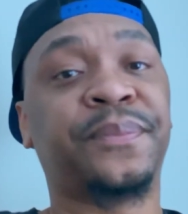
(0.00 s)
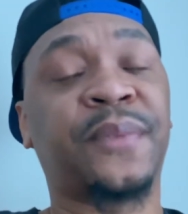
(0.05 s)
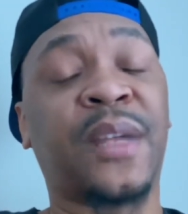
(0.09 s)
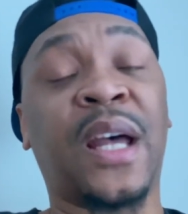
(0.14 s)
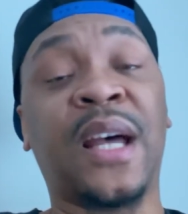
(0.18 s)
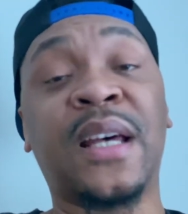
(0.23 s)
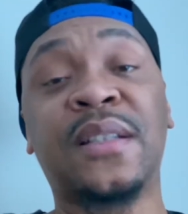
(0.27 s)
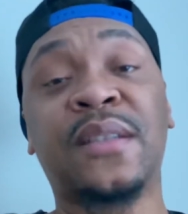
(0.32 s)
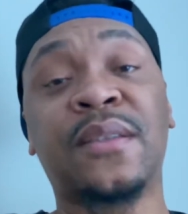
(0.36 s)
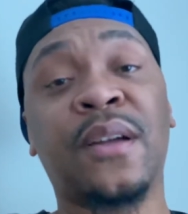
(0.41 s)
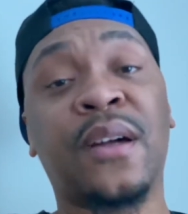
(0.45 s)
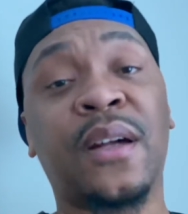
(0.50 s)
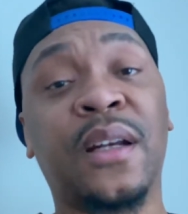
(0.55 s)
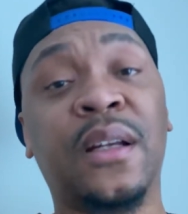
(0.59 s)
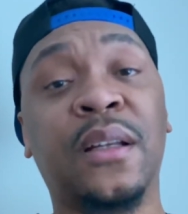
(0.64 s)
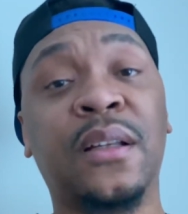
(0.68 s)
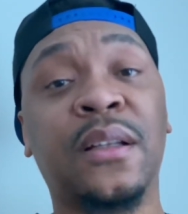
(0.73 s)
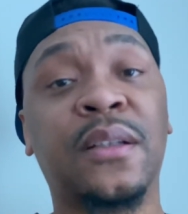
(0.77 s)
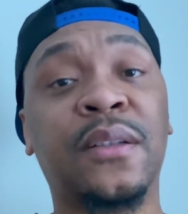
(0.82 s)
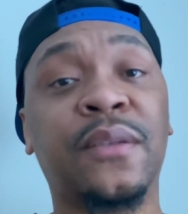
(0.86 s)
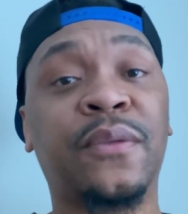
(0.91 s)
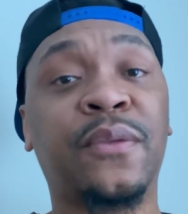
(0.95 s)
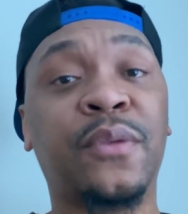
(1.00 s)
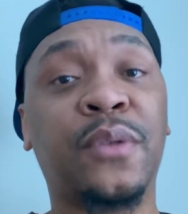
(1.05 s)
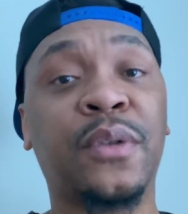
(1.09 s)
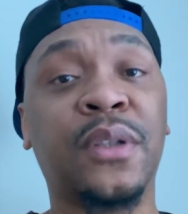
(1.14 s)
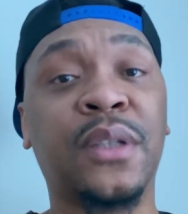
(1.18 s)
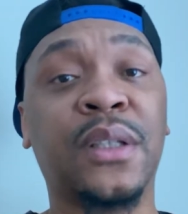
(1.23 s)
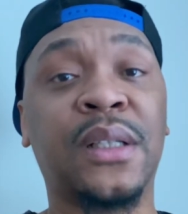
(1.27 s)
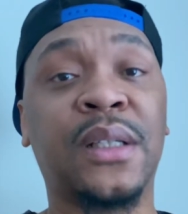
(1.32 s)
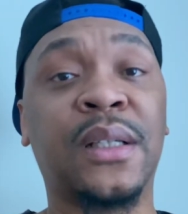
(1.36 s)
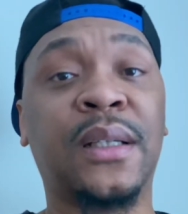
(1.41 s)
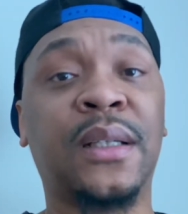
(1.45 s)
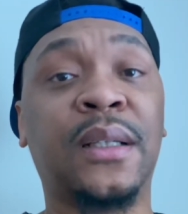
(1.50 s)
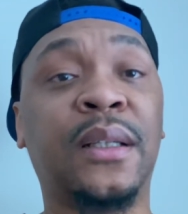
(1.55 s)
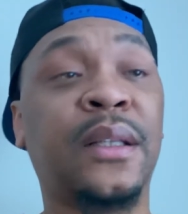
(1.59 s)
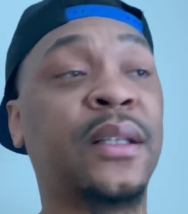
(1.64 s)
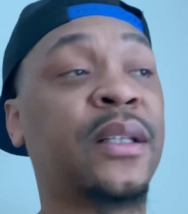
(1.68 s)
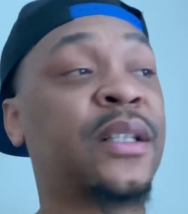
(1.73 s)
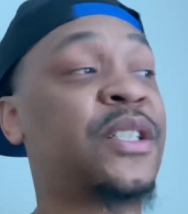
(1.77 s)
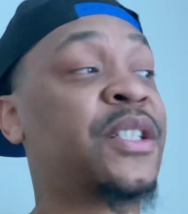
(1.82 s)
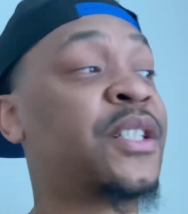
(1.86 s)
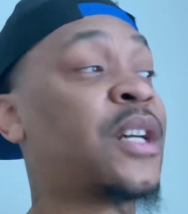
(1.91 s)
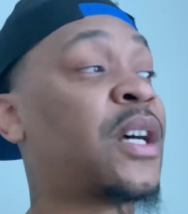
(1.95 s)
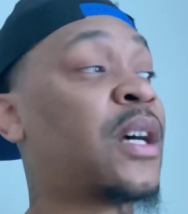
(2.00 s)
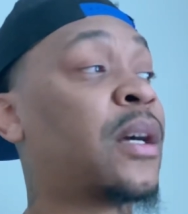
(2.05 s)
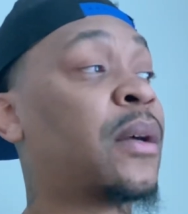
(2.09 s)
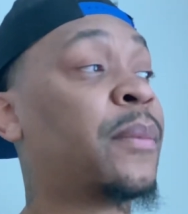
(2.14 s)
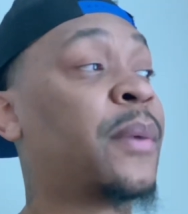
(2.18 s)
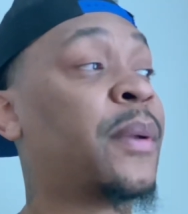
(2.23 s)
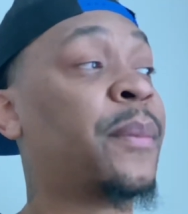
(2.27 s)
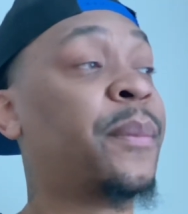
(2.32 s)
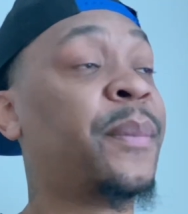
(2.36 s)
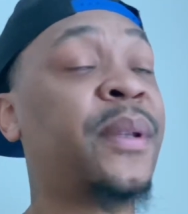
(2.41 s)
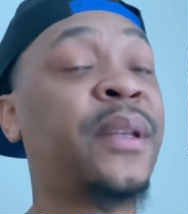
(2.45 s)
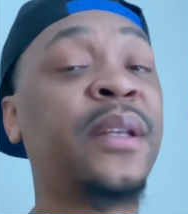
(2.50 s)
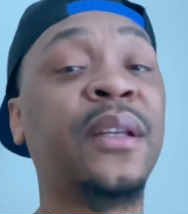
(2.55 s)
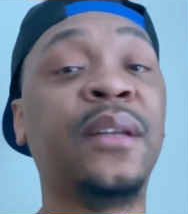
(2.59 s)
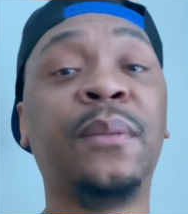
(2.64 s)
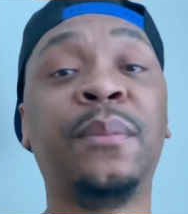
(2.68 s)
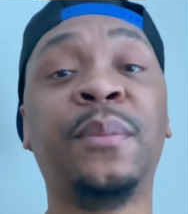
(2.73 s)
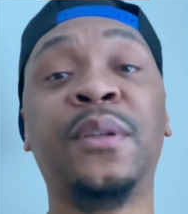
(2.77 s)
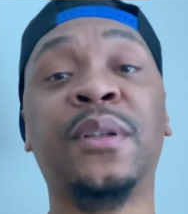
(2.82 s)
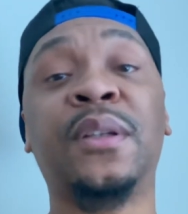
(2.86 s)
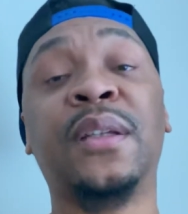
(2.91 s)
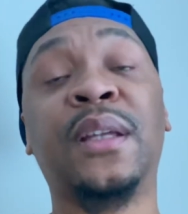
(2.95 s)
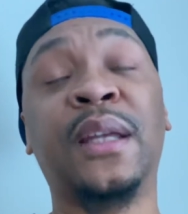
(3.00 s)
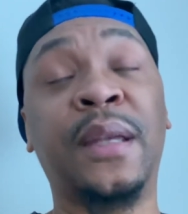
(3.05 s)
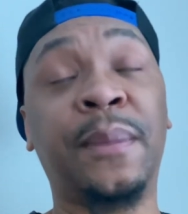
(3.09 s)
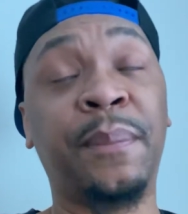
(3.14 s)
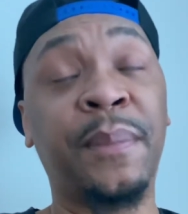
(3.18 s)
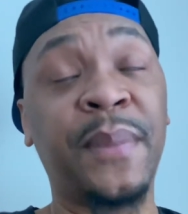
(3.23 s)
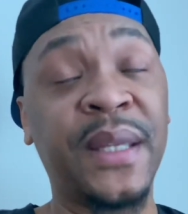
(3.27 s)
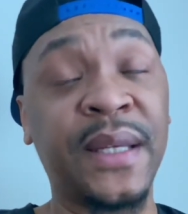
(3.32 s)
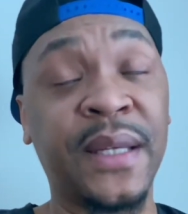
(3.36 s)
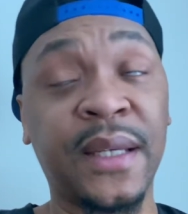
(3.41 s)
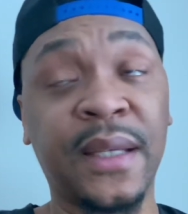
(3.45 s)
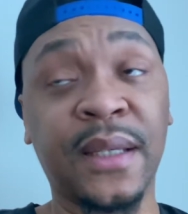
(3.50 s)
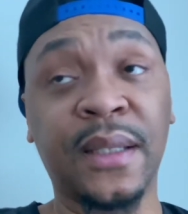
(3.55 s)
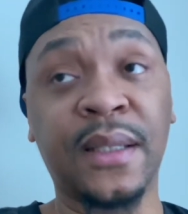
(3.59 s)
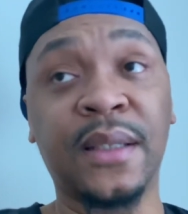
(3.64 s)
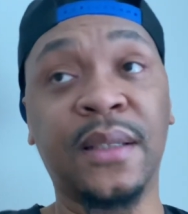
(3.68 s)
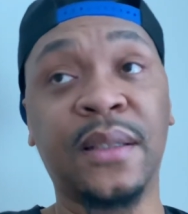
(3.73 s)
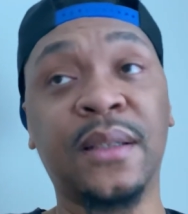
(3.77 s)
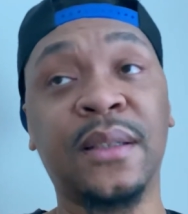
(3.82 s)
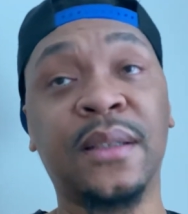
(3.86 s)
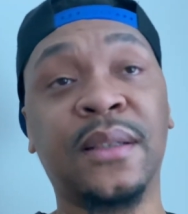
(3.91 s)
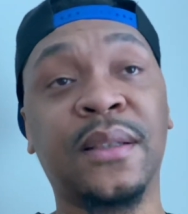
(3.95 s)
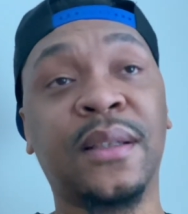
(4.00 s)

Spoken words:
I started looking for another job immediately.